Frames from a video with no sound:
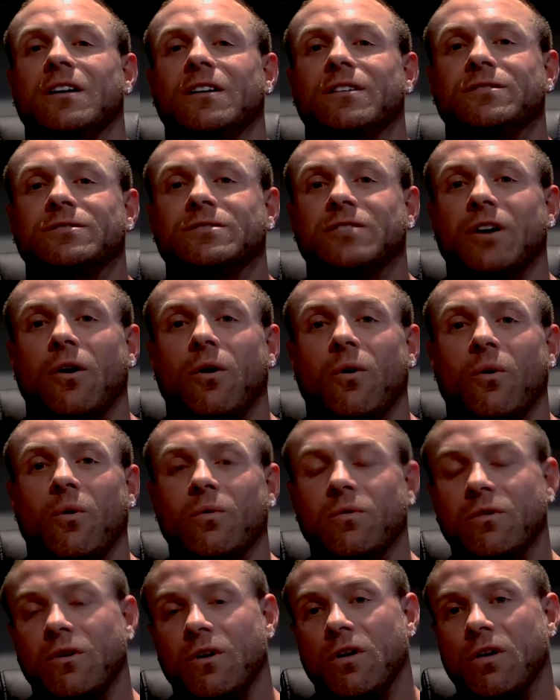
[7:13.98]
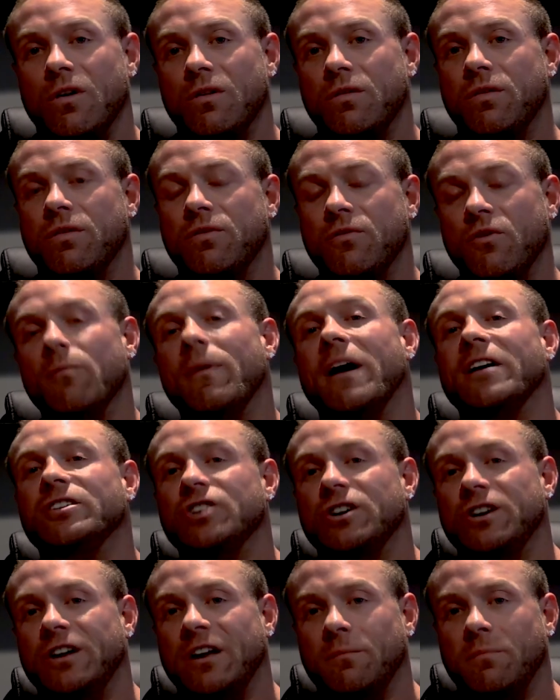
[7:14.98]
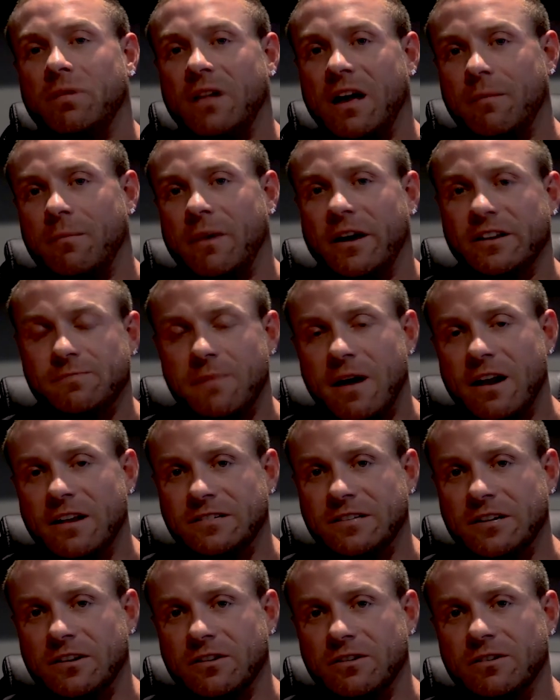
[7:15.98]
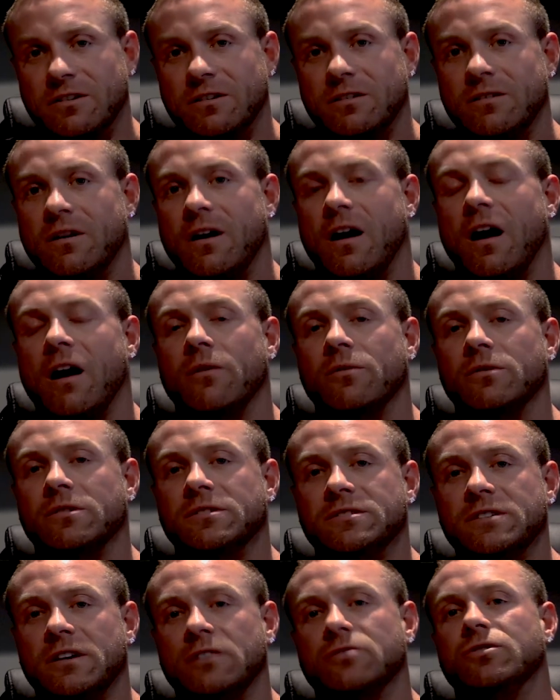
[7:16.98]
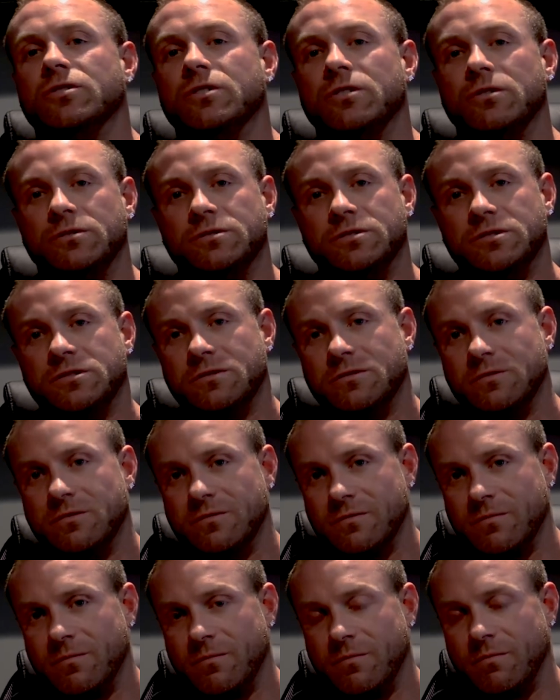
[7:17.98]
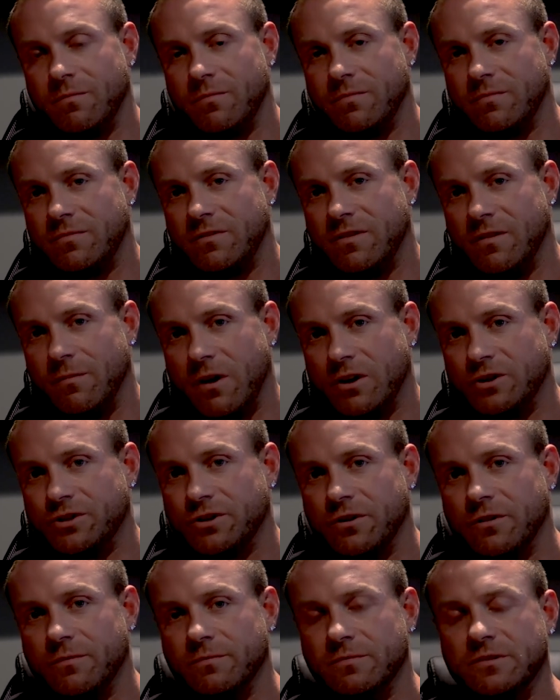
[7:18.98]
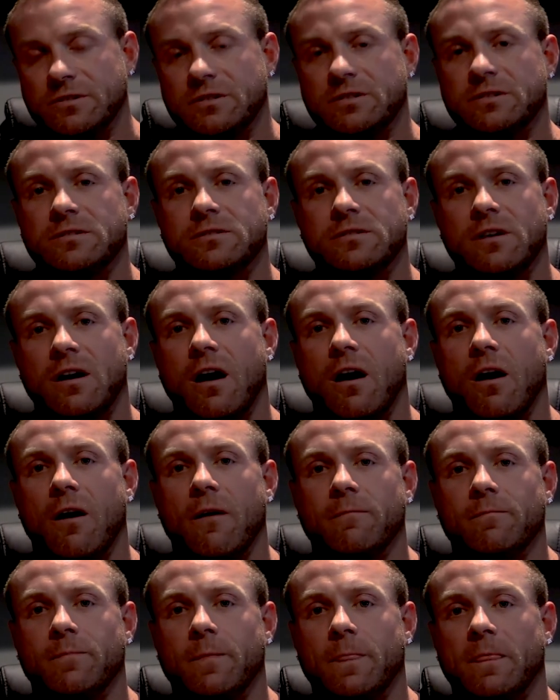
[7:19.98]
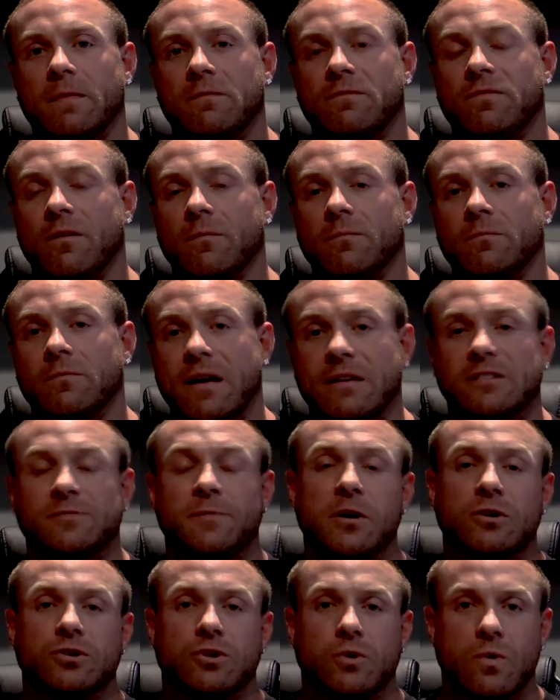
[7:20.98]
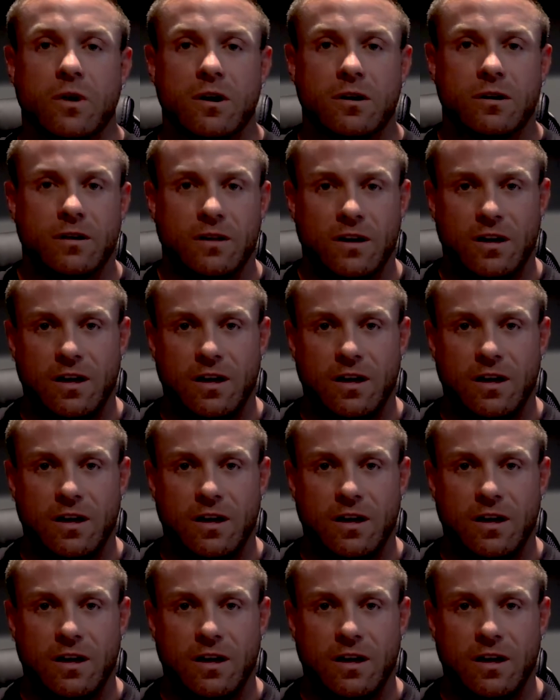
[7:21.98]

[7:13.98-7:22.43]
So through my journey in plant-based medicine, I was introduced to mushrooms from spiritual work.